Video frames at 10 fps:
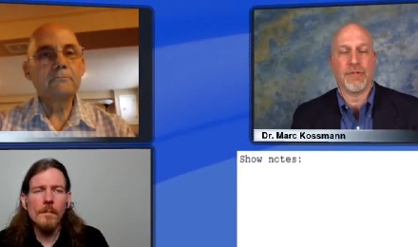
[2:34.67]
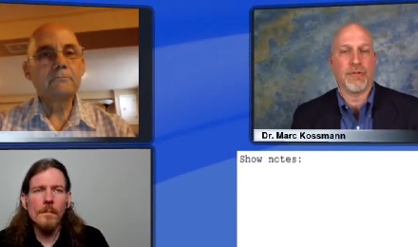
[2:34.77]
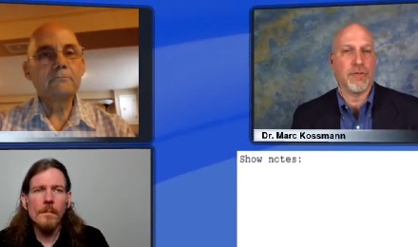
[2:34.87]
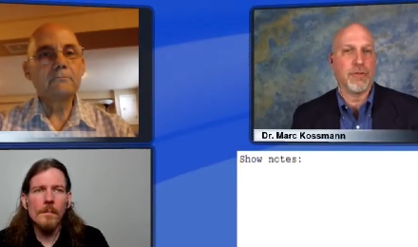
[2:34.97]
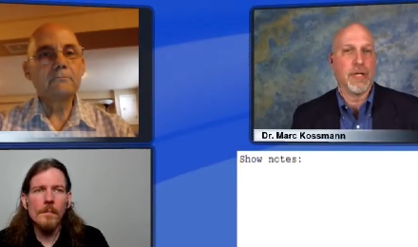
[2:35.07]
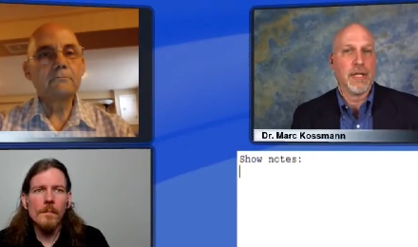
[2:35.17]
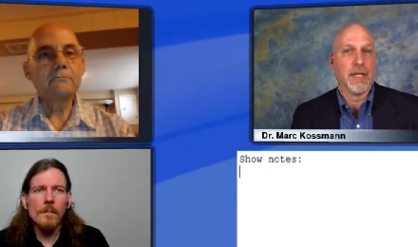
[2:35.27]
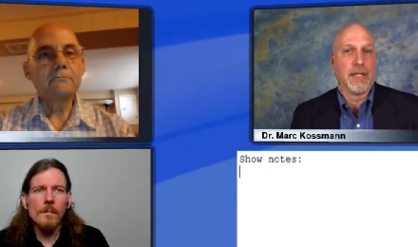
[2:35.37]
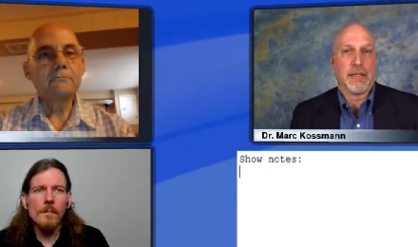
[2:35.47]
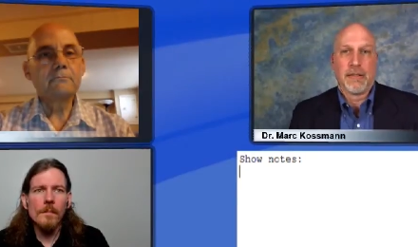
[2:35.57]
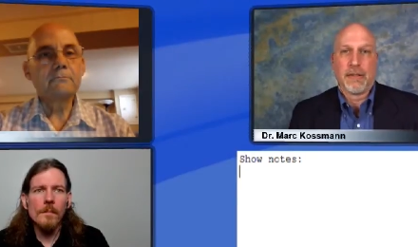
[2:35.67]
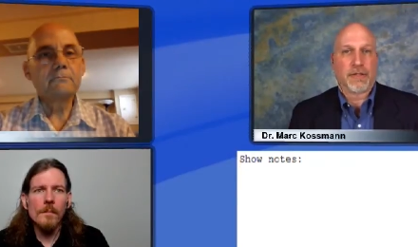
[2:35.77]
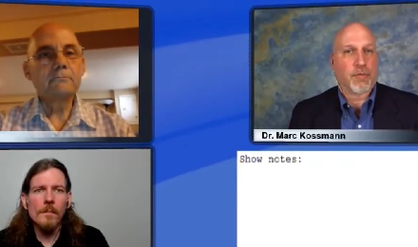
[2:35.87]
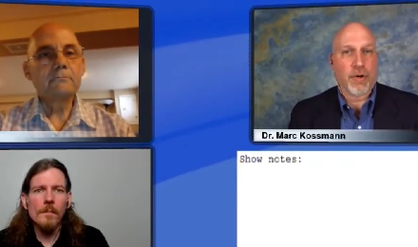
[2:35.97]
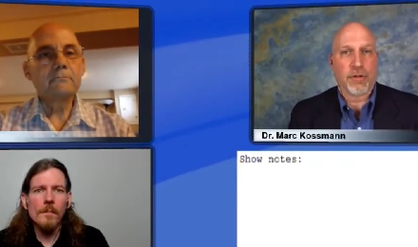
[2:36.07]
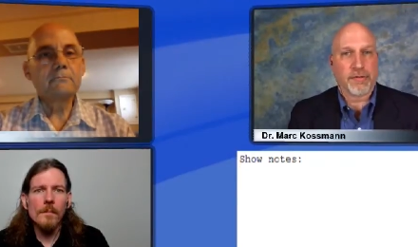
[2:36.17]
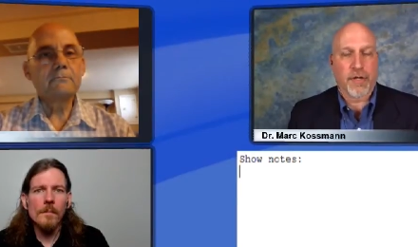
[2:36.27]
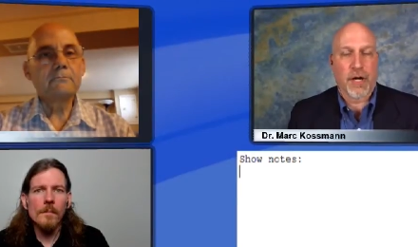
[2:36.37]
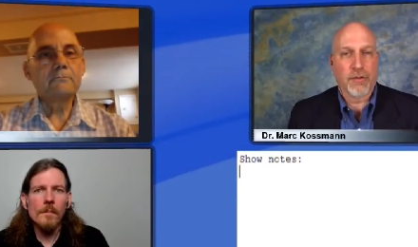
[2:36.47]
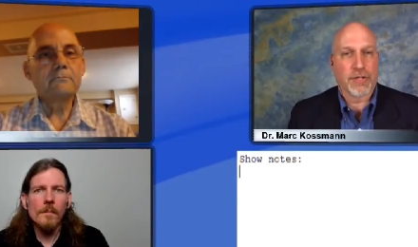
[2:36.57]
Speaker 1: to this world of
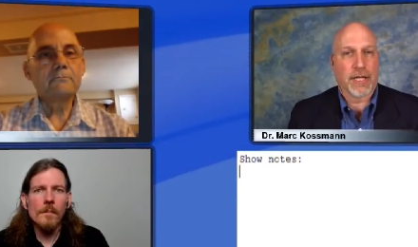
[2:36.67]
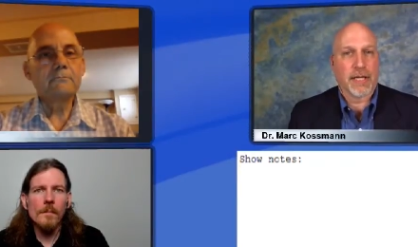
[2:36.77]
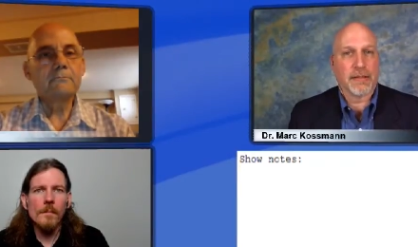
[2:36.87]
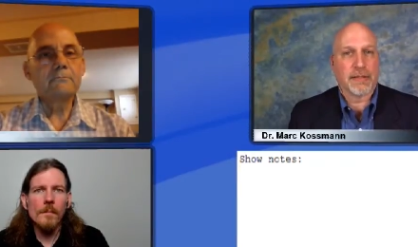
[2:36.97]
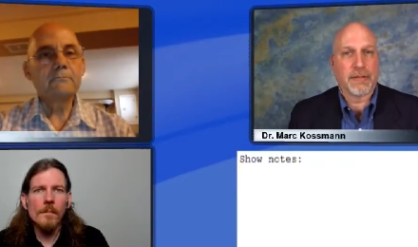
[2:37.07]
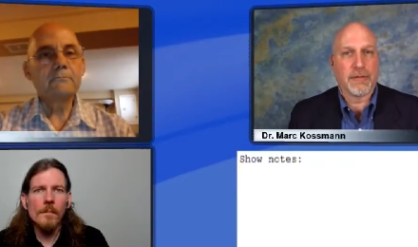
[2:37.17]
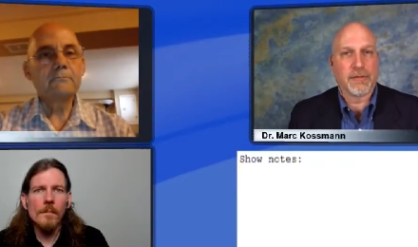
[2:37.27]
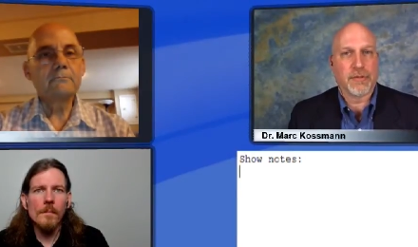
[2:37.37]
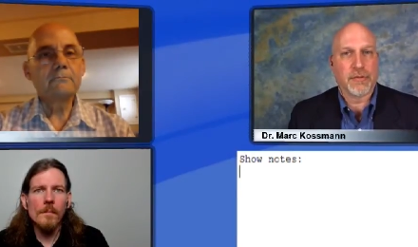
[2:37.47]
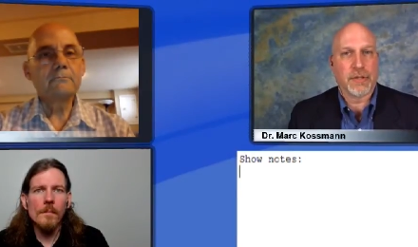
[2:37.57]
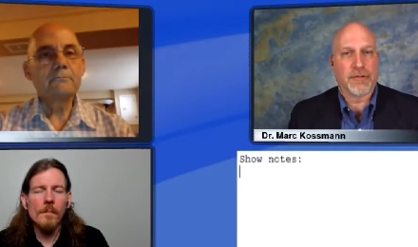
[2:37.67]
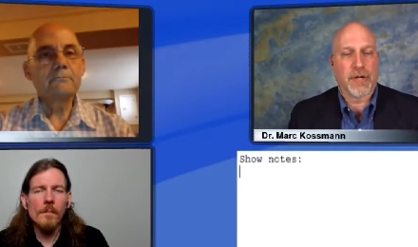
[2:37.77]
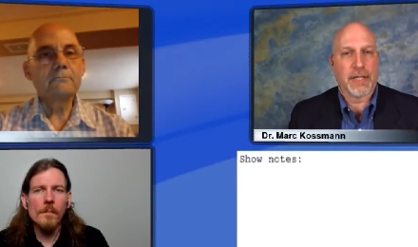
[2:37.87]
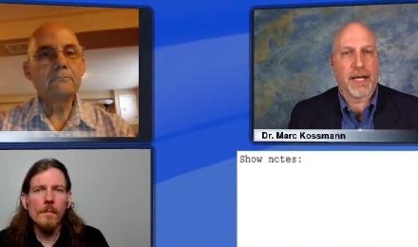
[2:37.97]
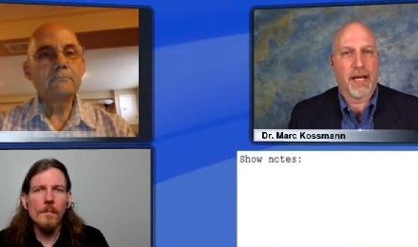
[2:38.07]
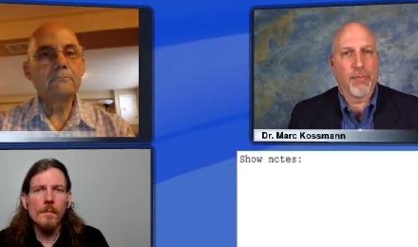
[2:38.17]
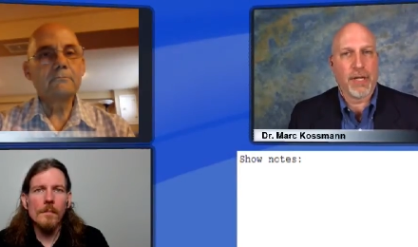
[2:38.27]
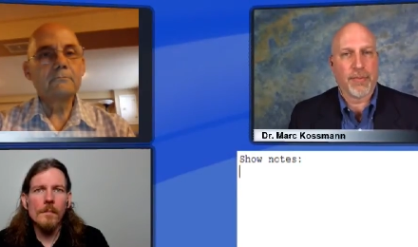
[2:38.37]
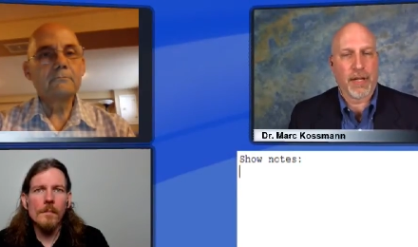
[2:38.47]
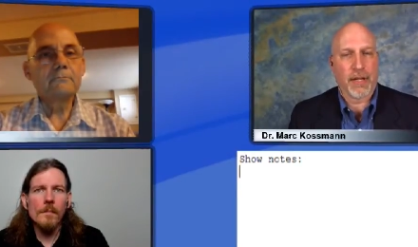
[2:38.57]
coaching and to to really trying to help
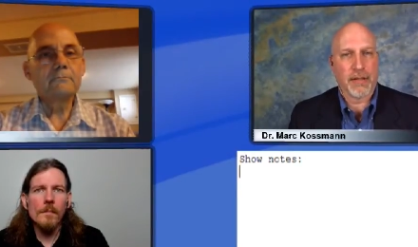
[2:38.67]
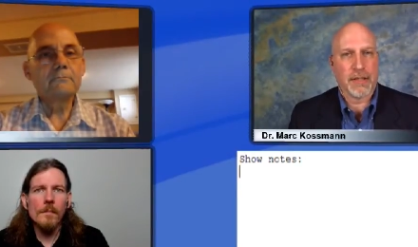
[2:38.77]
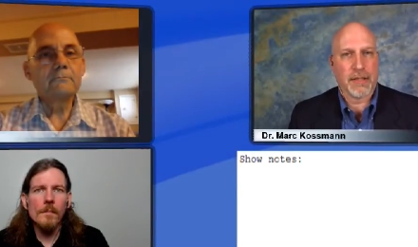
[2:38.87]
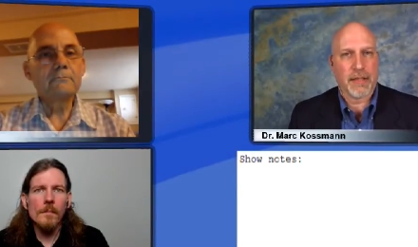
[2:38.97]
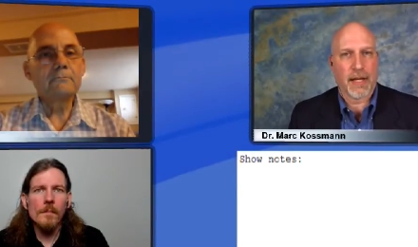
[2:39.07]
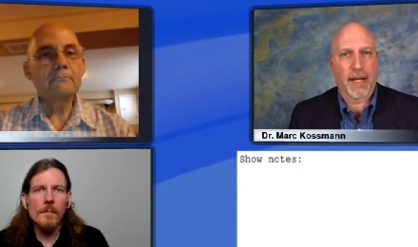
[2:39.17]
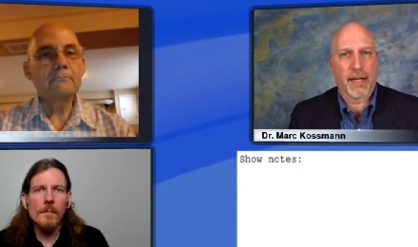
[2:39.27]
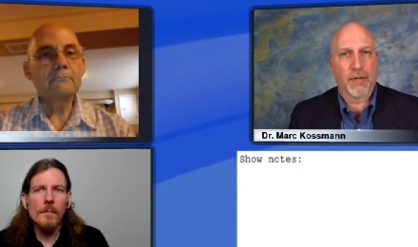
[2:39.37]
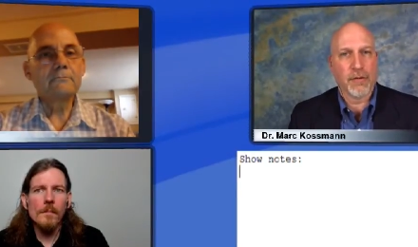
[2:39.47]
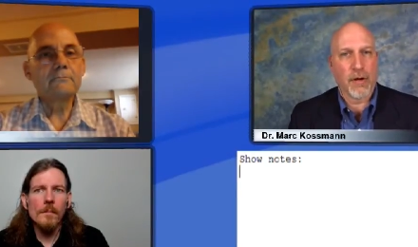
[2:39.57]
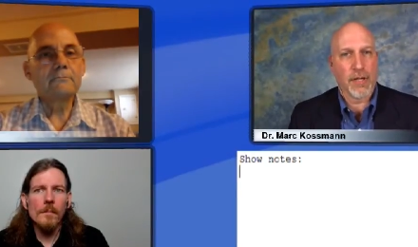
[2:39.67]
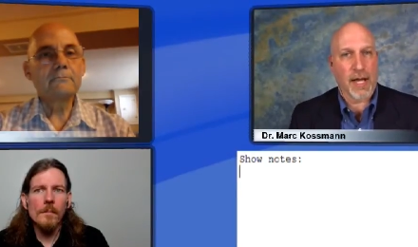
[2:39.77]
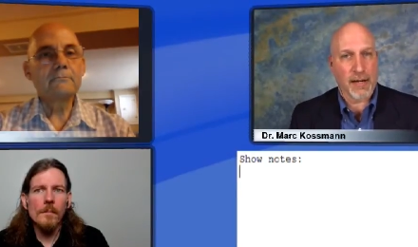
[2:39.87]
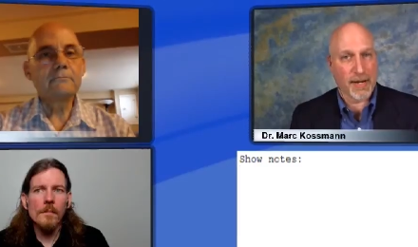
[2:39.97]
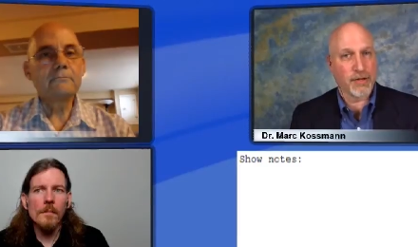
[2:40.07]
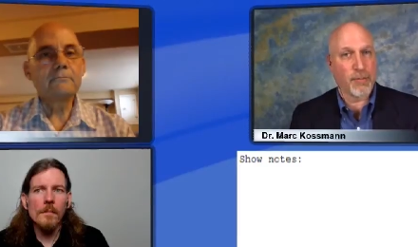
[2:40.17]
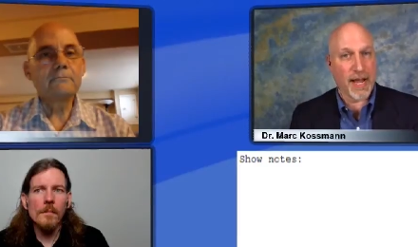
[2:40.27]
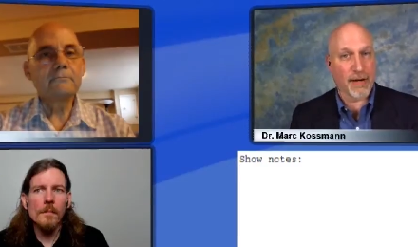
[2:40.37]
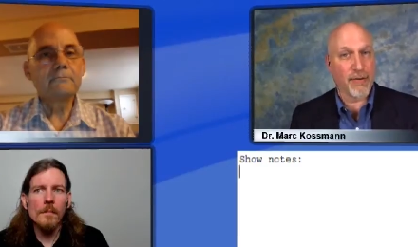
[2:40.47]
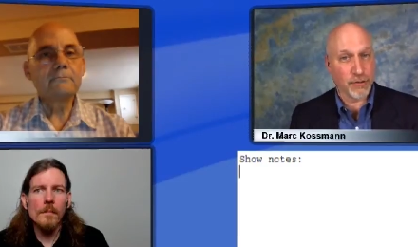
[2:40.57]
people. I I don't know a lot about your
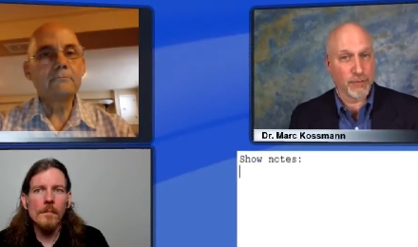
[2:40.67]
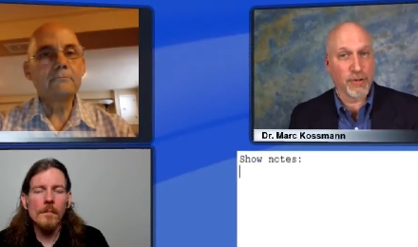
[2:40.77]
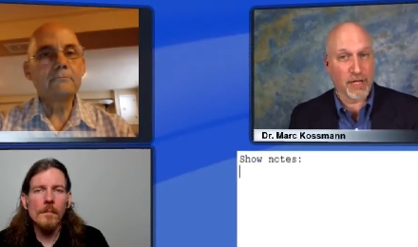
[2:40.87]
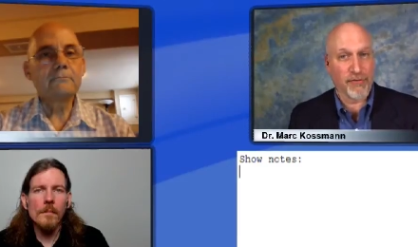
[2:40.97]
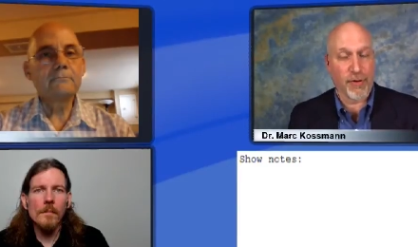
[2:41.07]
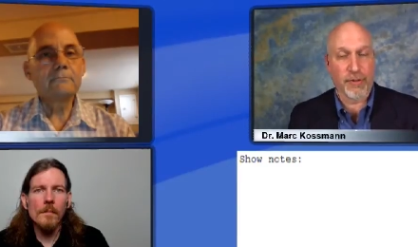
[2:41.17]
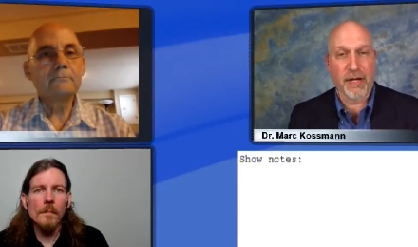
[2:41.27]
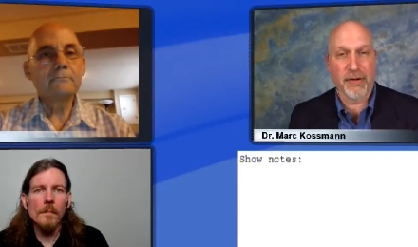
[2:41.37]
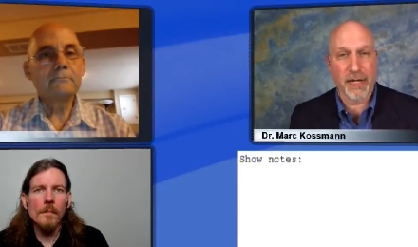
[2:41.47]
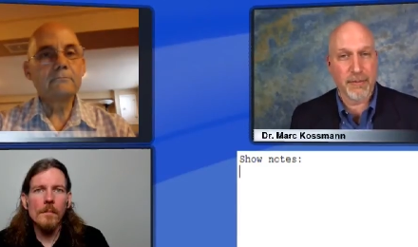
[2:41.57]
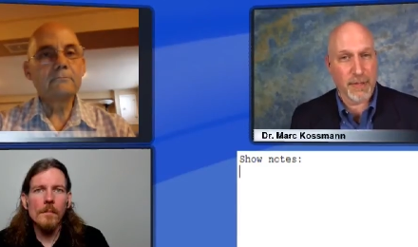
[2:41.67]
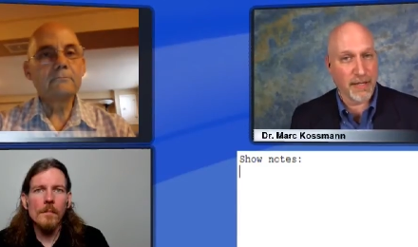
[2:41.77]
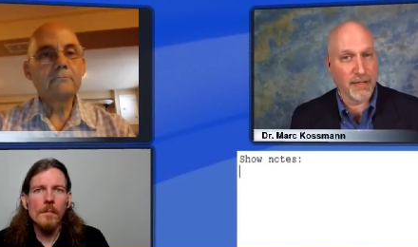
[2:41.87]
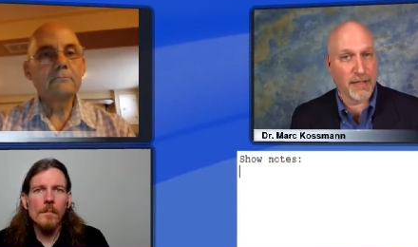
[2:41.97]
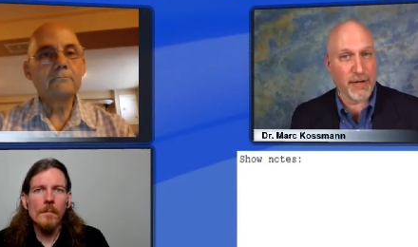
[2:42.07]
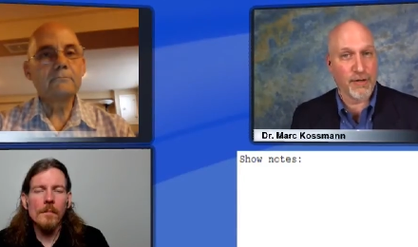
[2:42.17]
background, so I'm looking forward to hearing it. But I, I